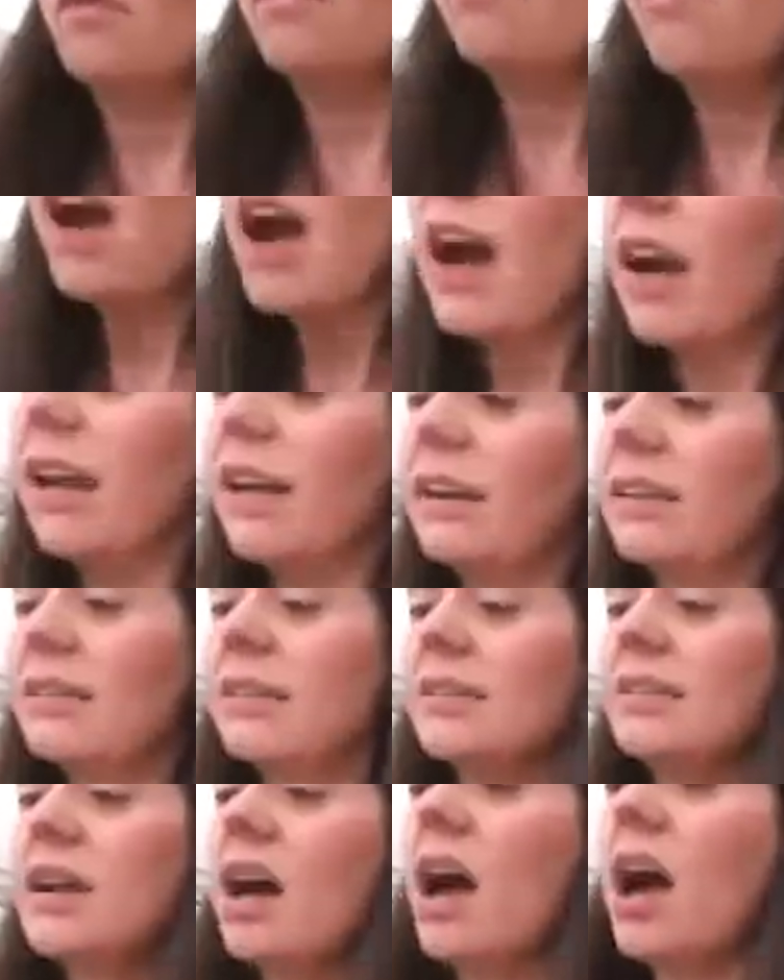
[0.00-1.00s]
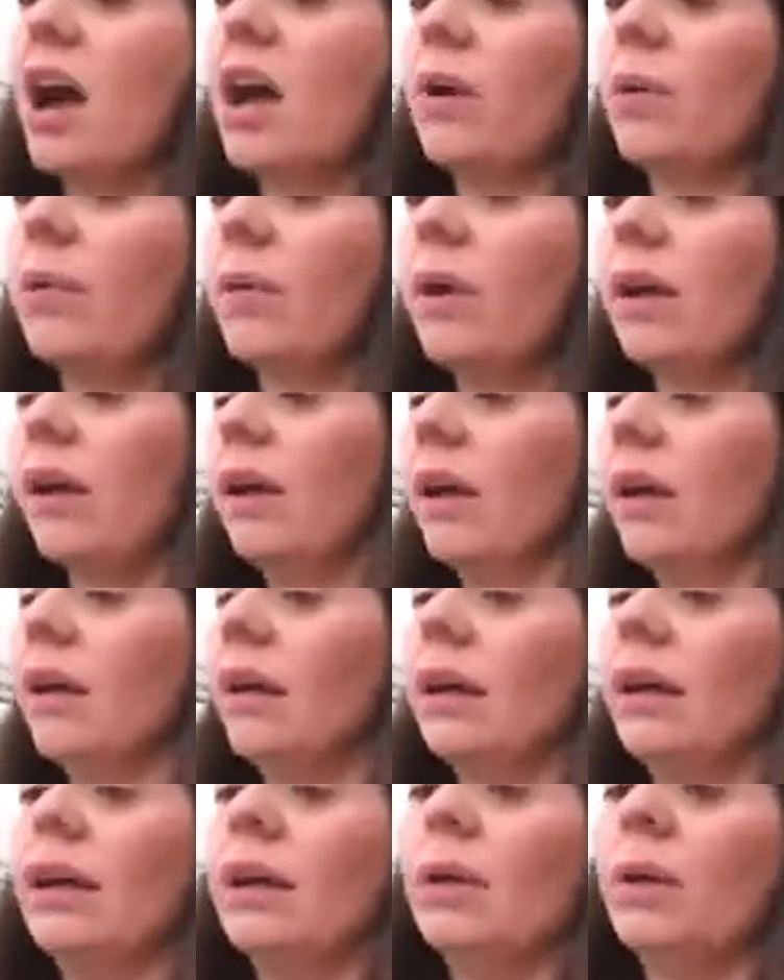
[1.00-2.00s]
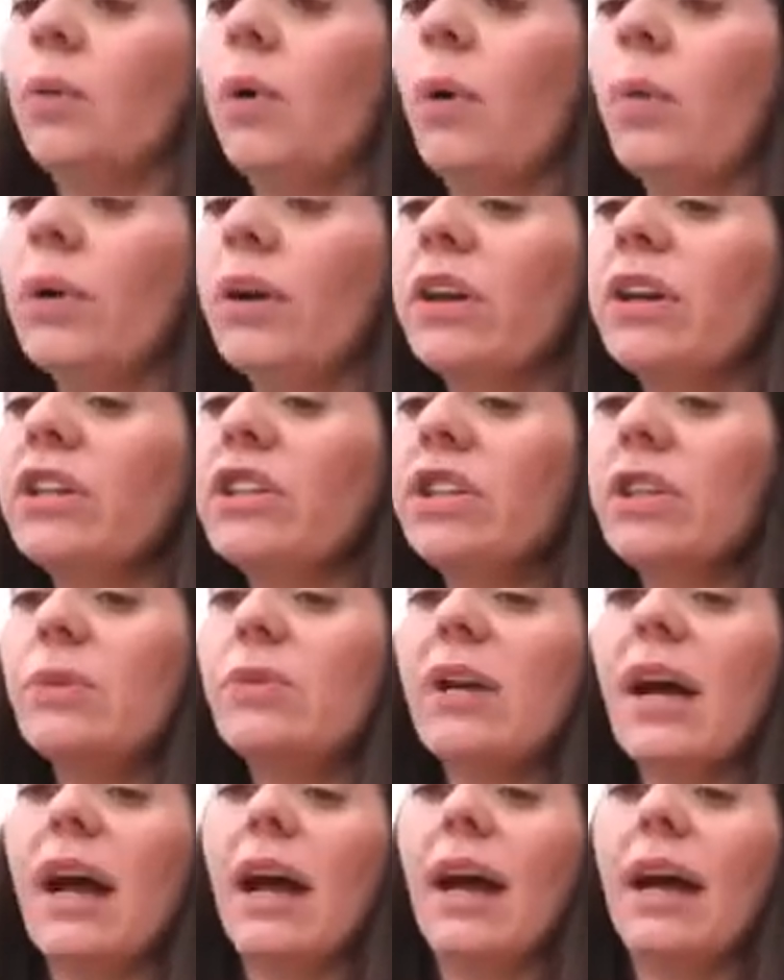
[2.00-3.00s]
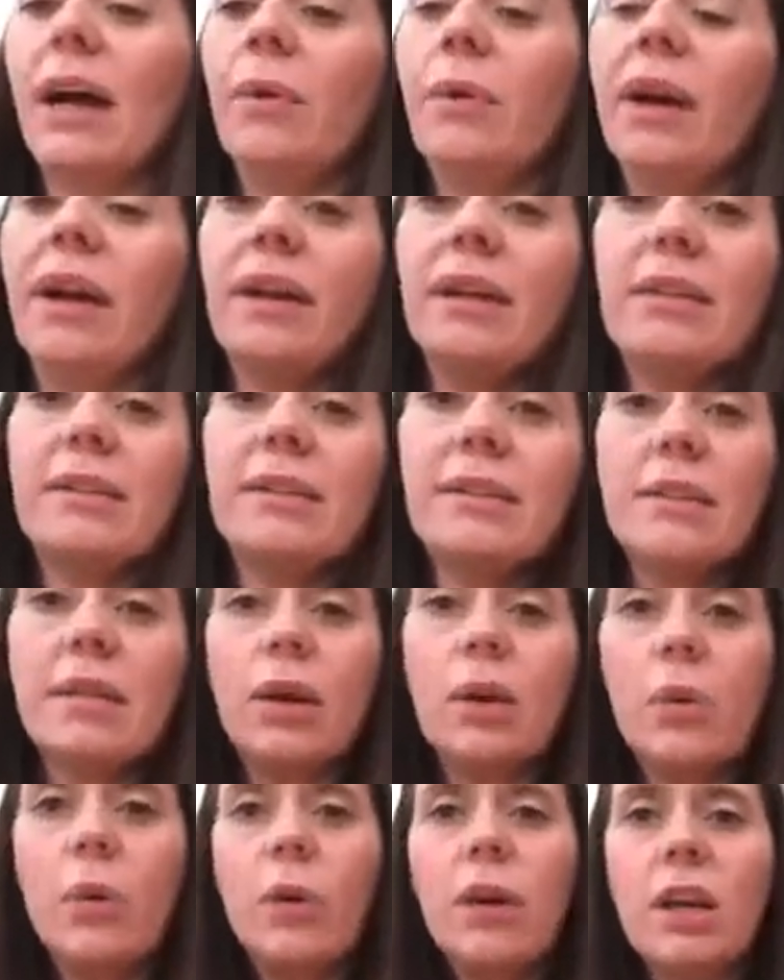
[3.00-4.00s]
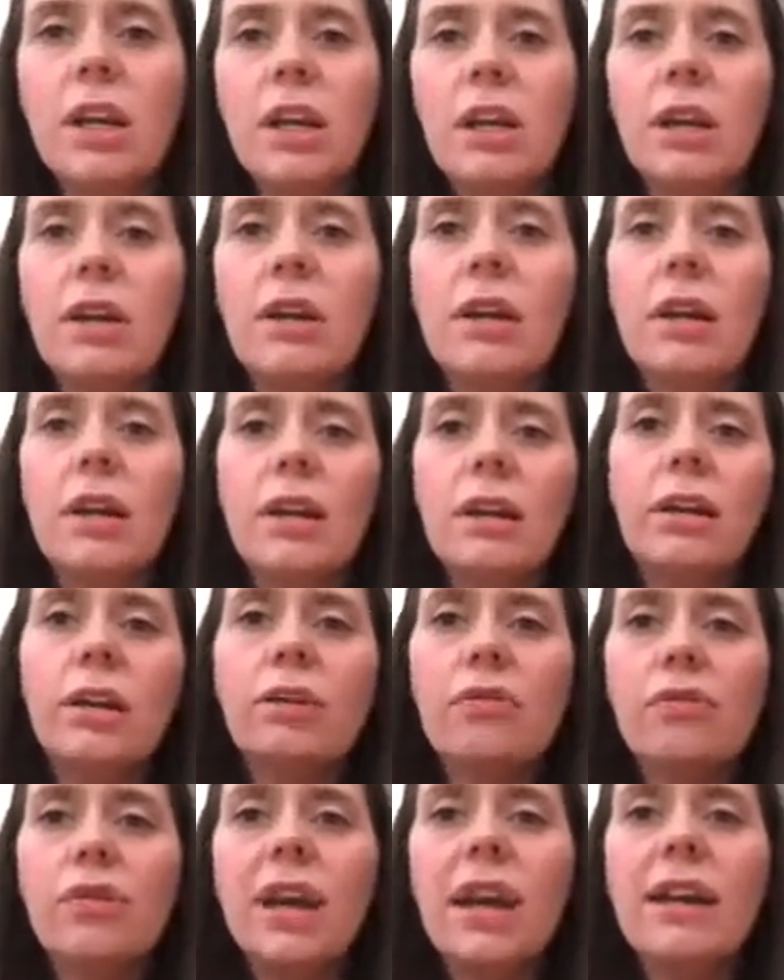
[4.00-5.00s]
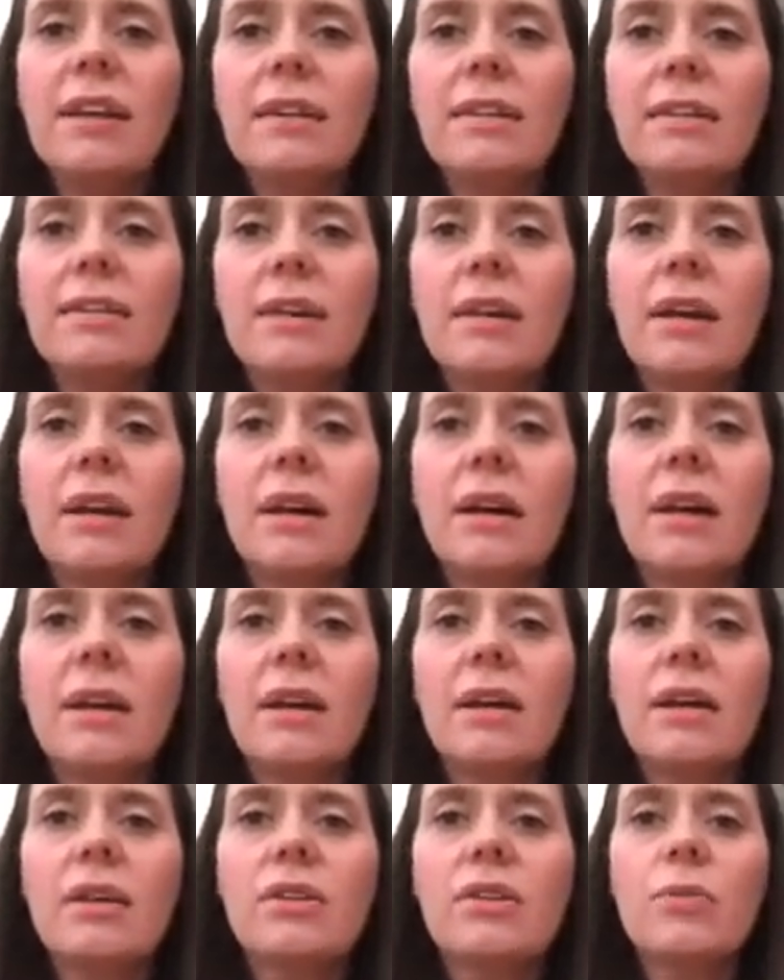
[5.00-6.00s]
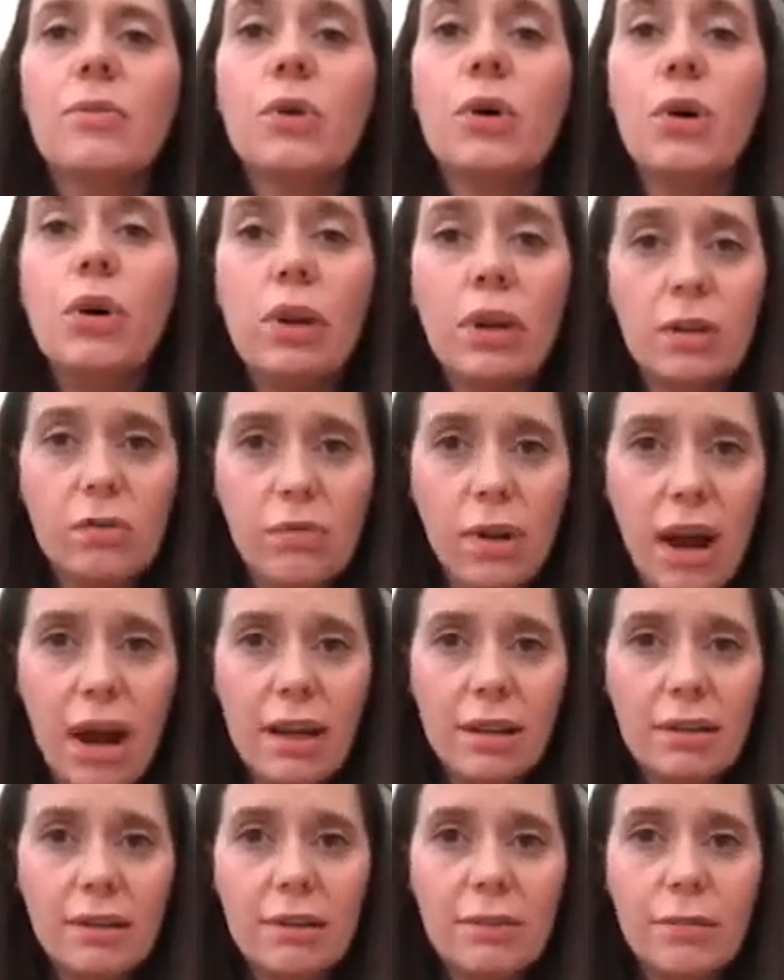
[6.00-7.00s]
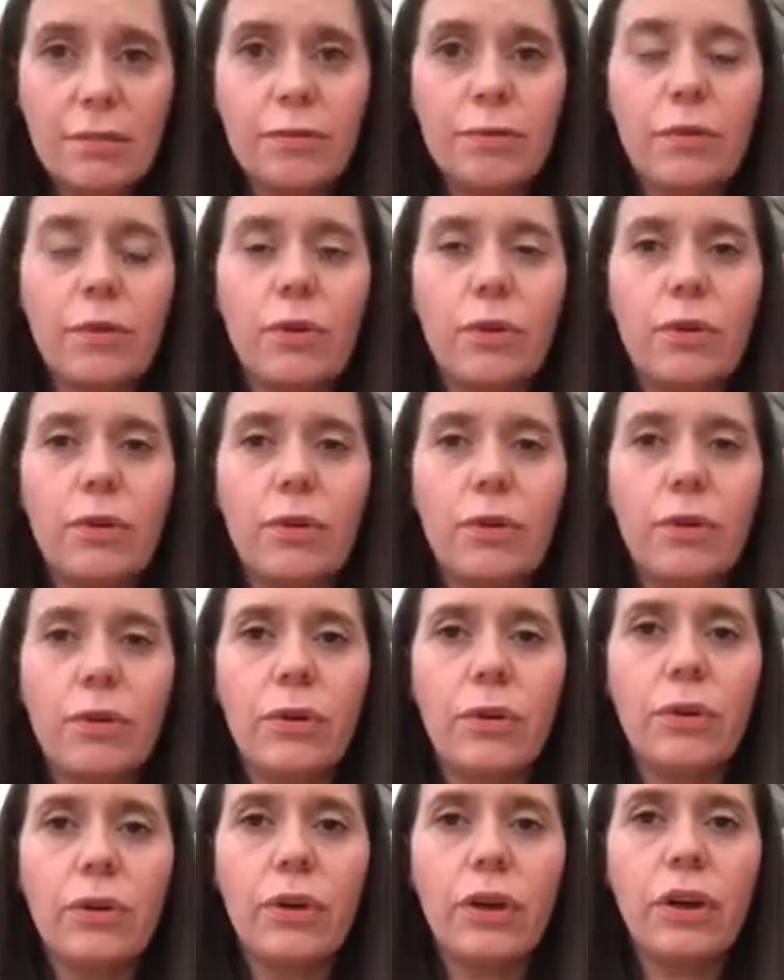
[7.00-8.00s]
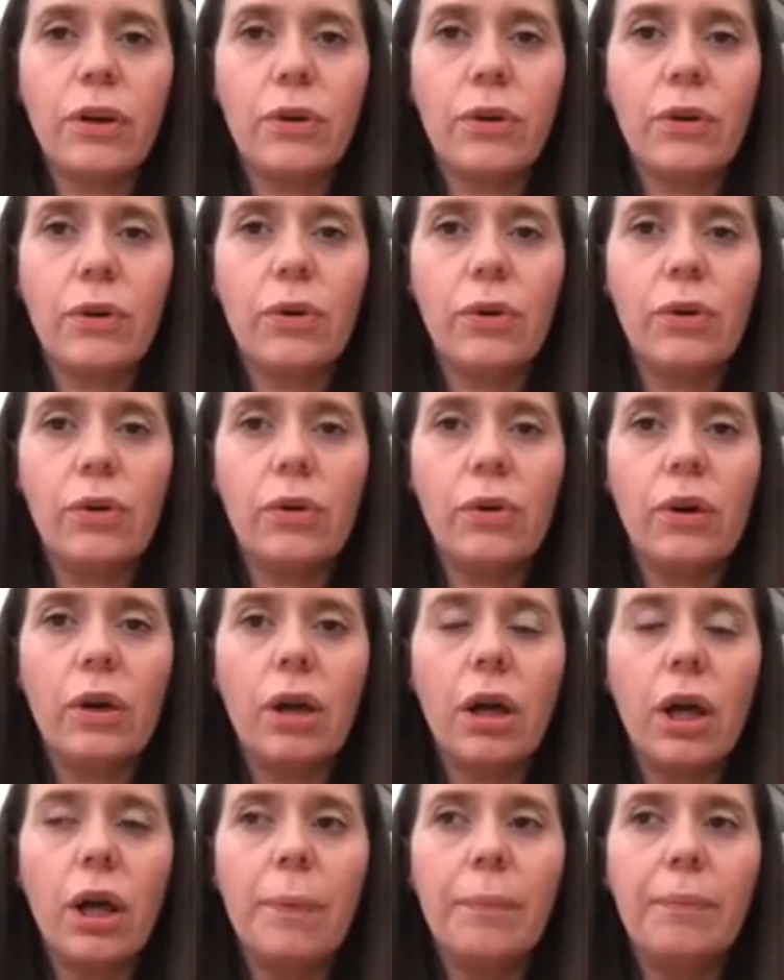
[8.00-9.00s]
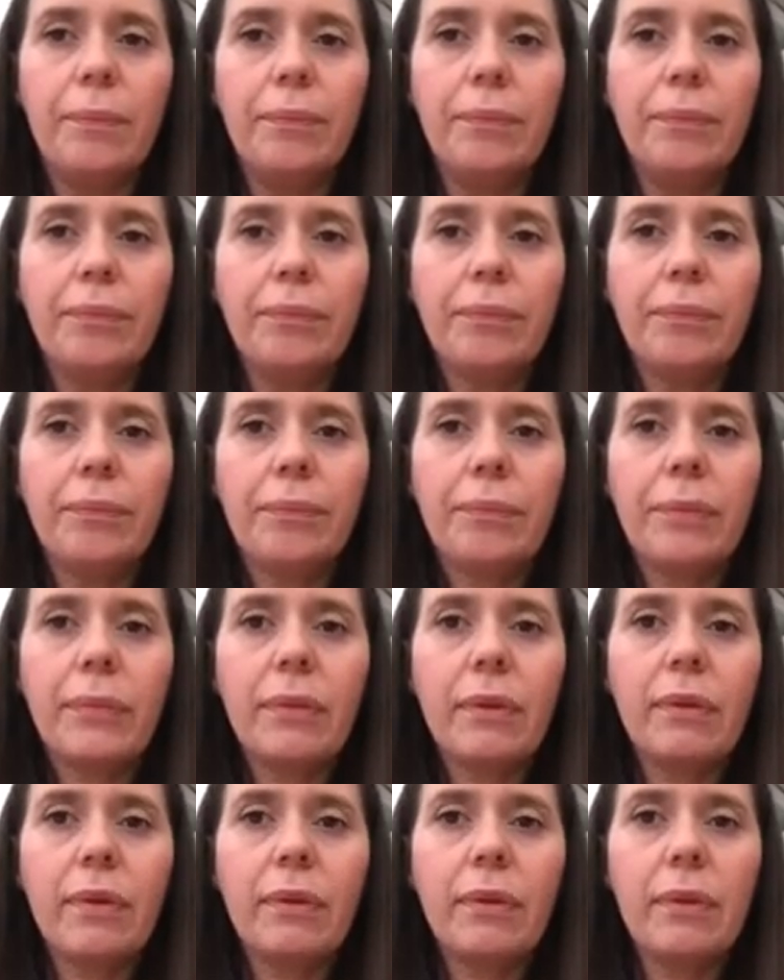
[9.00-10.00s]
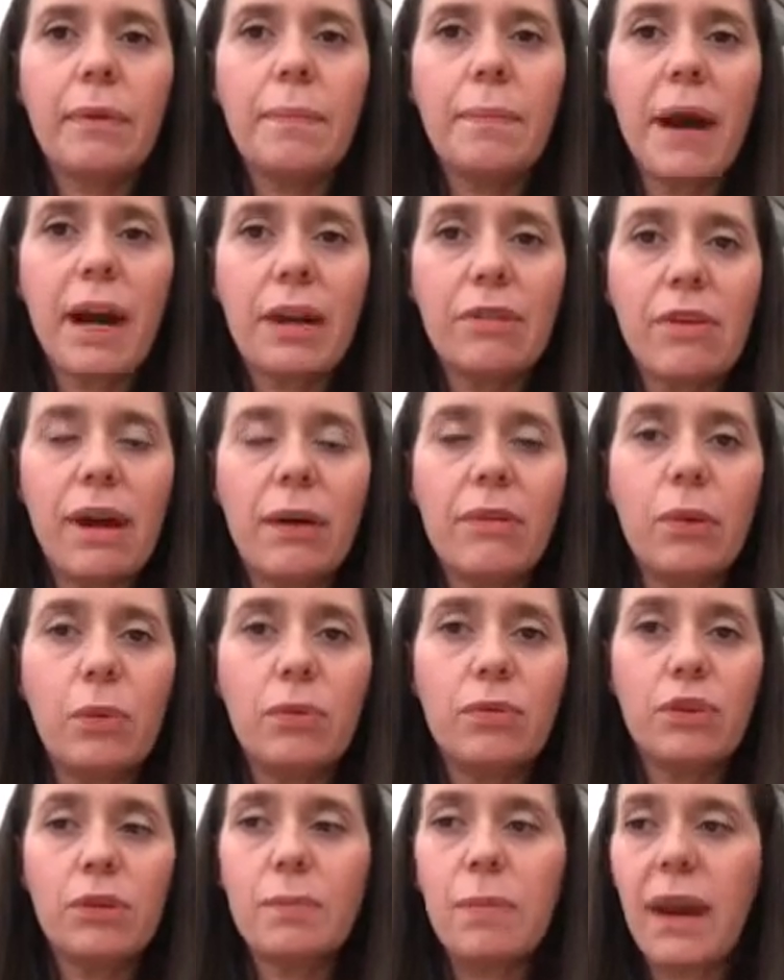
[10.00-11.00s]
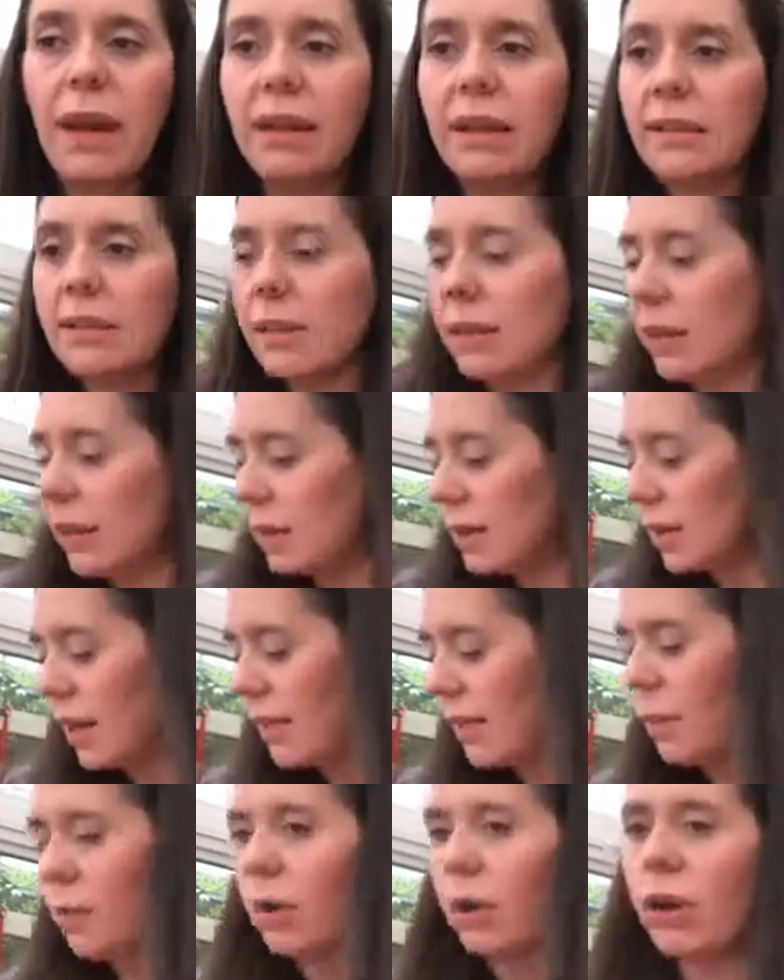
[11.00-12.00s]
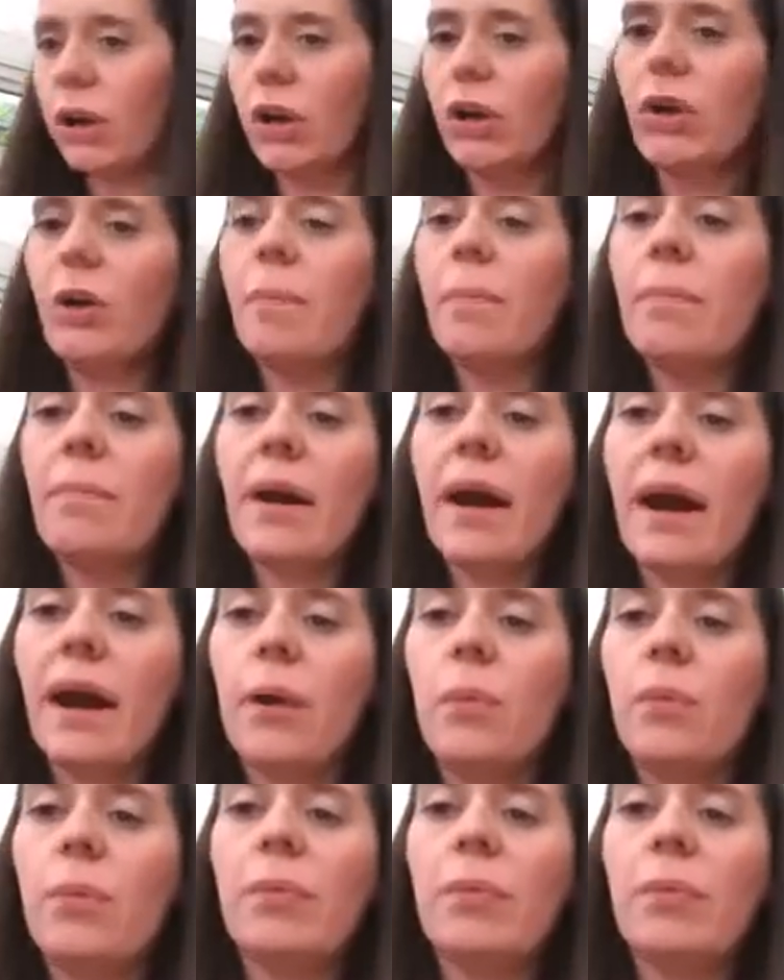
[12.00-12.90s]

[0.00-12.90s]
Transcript: Right, so what we're going to do now is we're going to create some coloured rats for your background that we've just painted, and then we're going to come back,